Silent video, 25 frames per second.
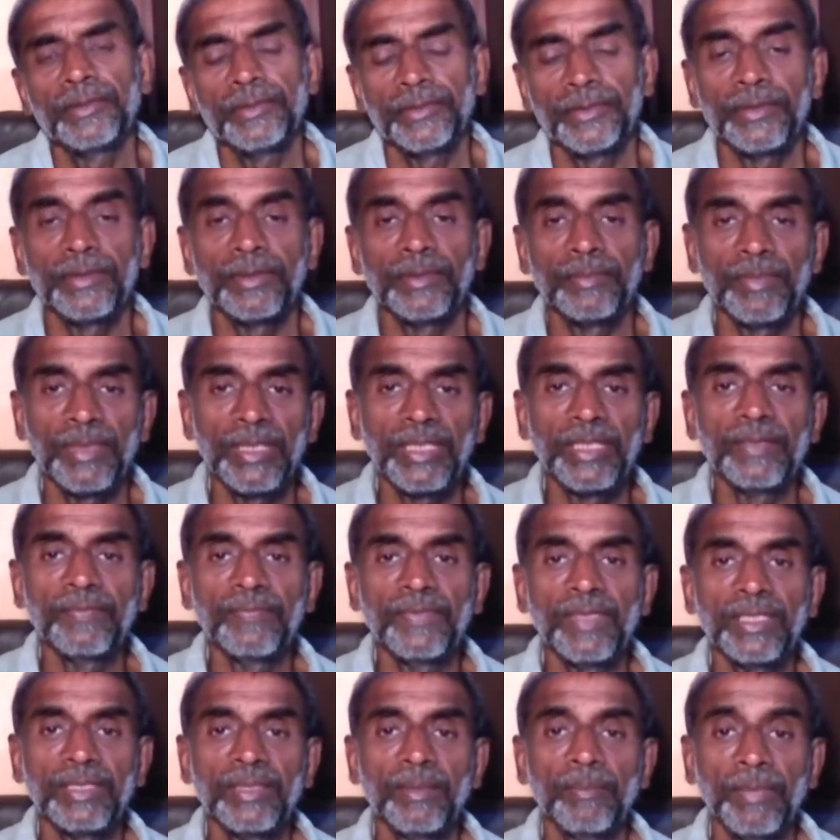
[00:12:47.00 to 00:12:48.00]
believed
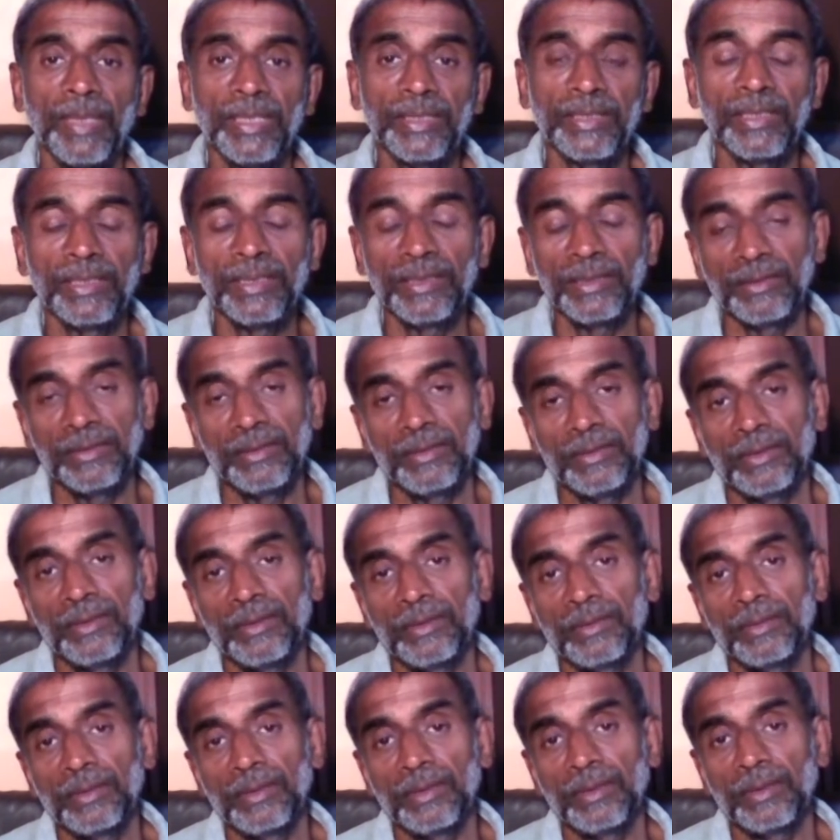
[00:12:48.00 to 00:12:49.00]
that the mother,
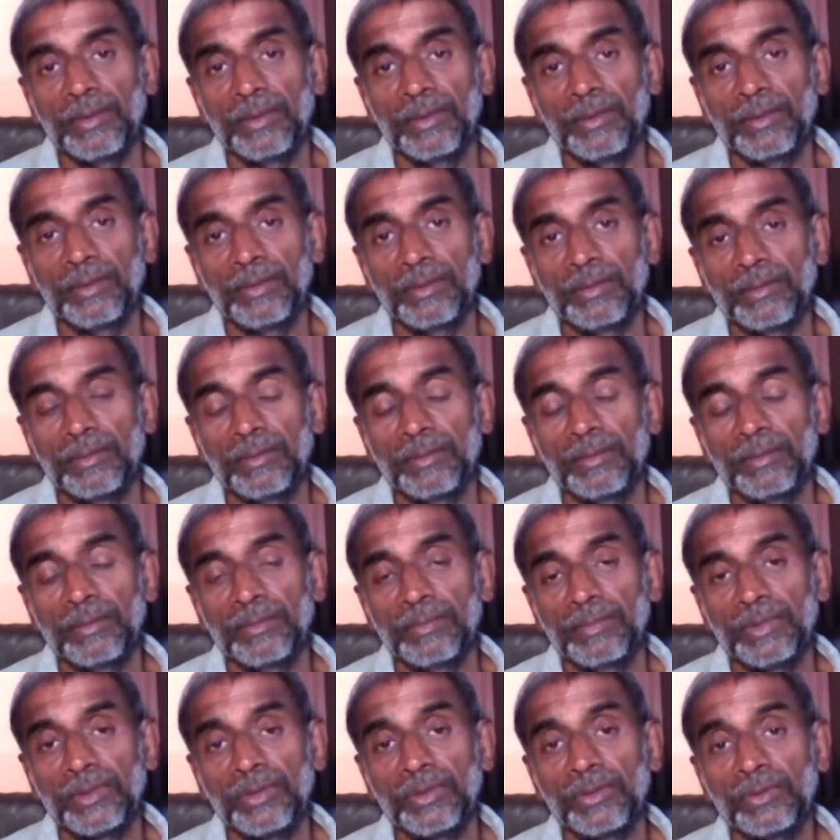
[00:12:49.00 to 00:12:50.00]

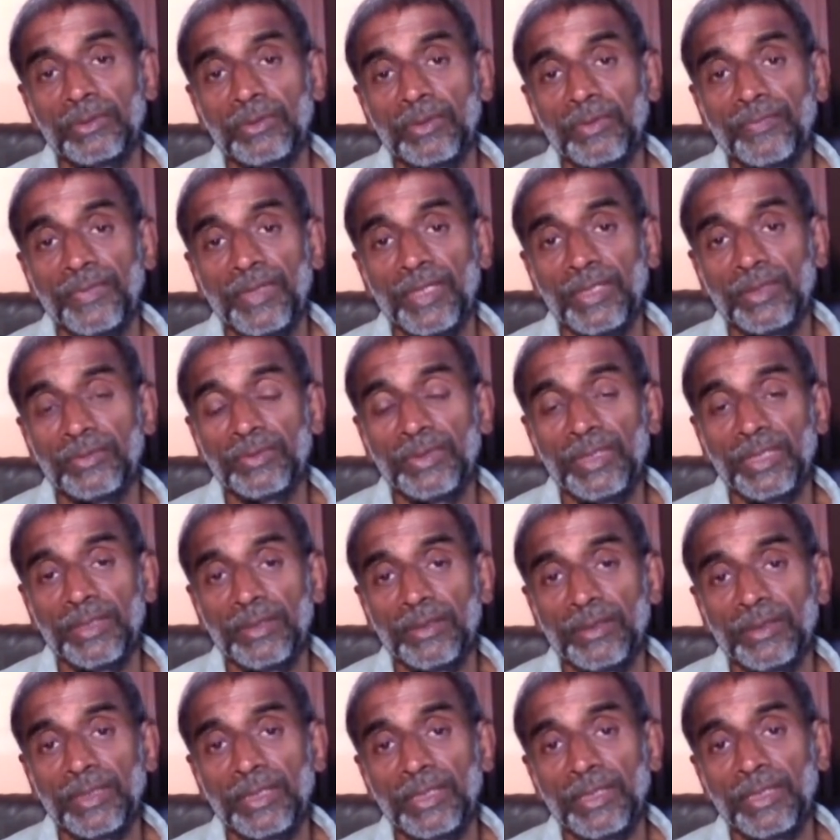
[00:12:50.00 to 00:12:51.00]

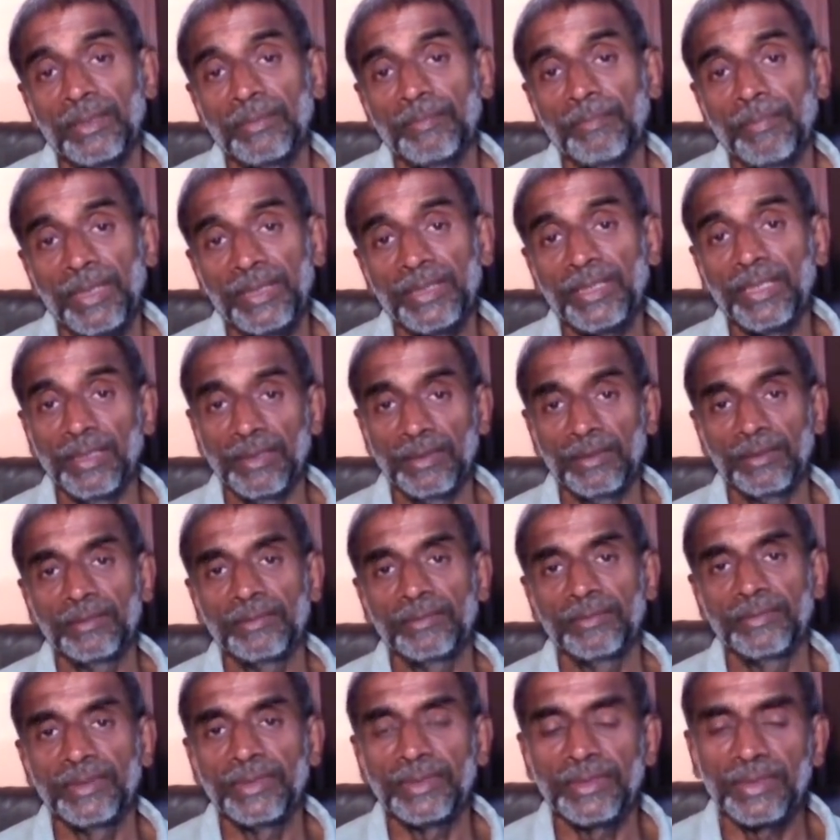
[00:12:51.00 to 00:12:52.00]
schizophrenic mother,
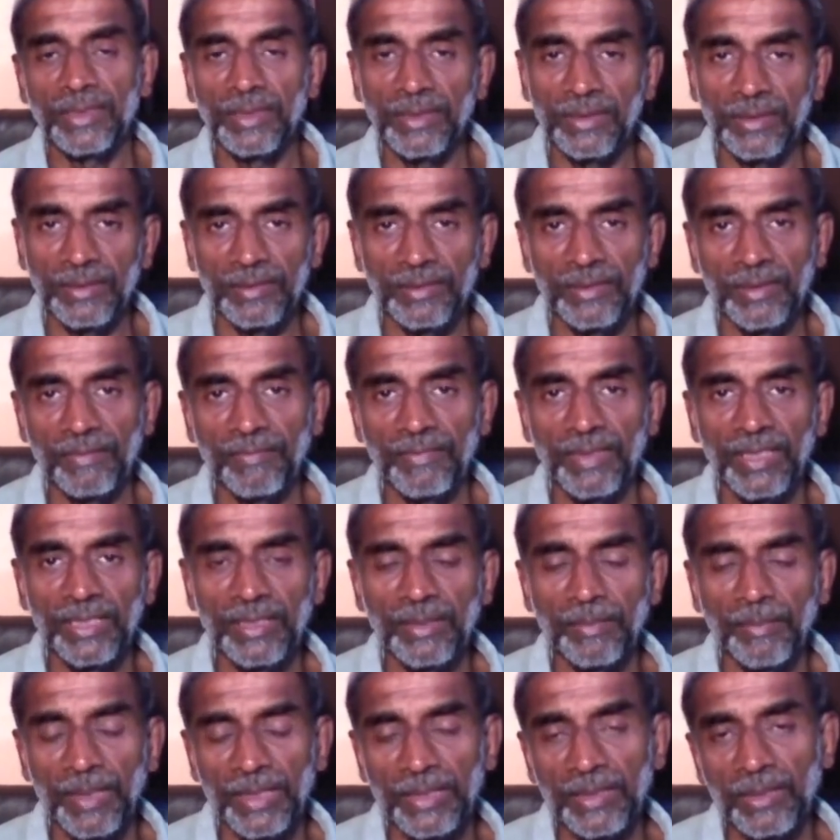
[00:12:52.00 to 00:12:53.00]
they say, the way the
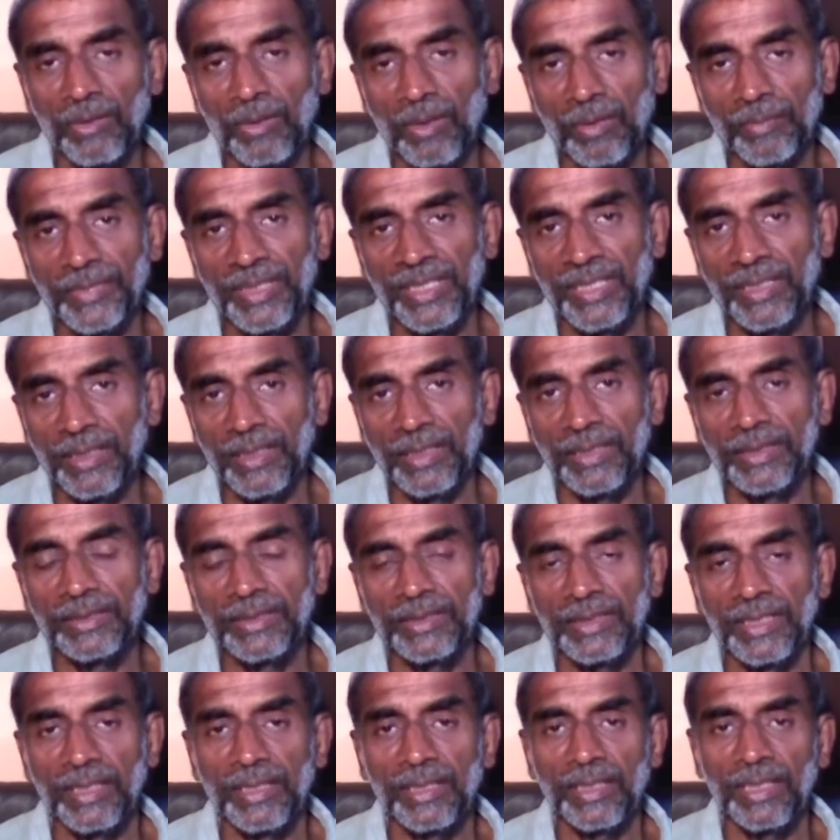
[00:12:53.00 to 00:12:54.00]
mother
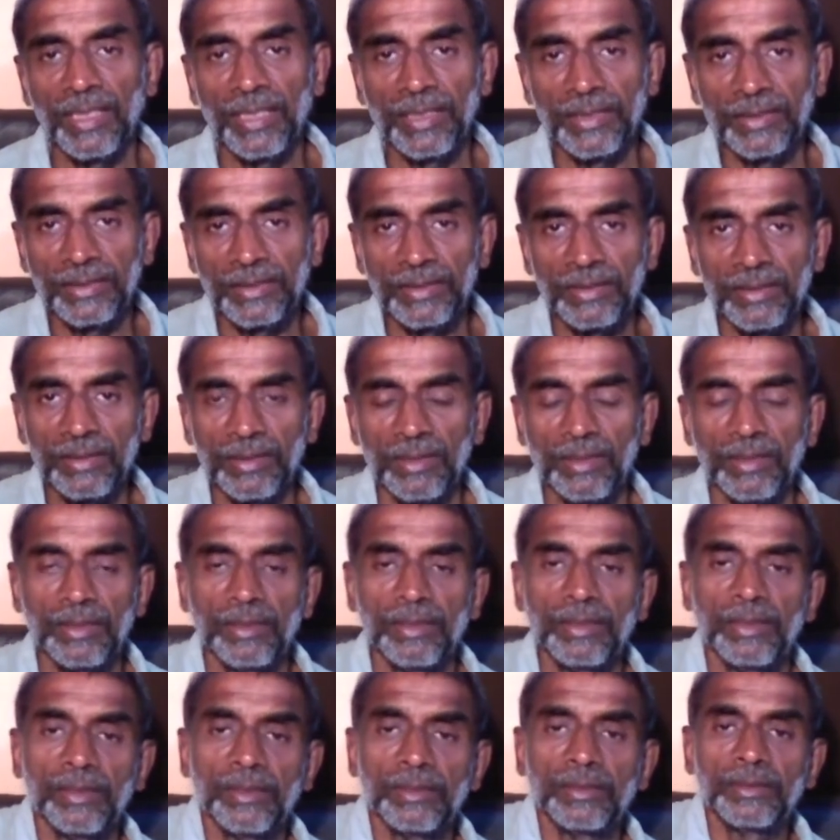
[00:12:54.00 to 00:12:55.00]
communicates and relates
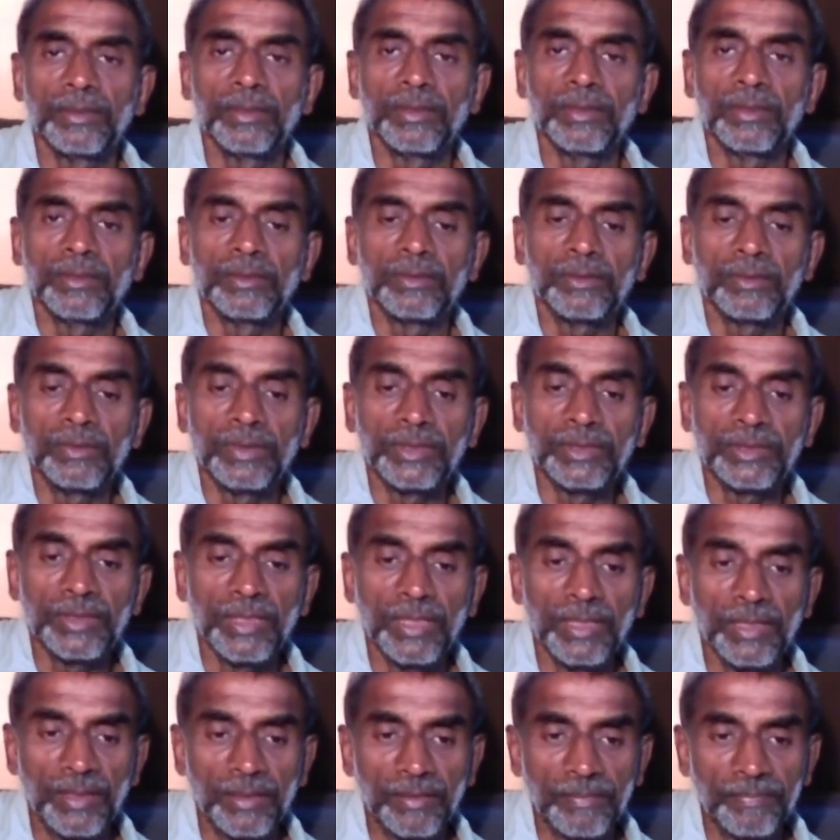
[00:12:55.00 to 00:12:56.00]
to the
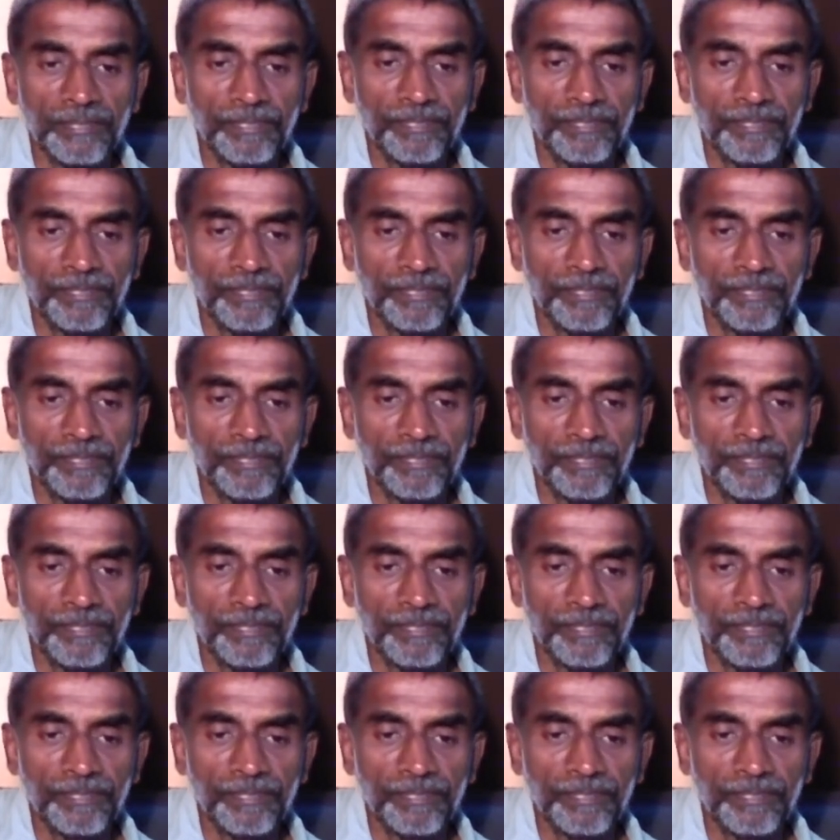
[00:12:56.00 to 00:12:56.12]
child.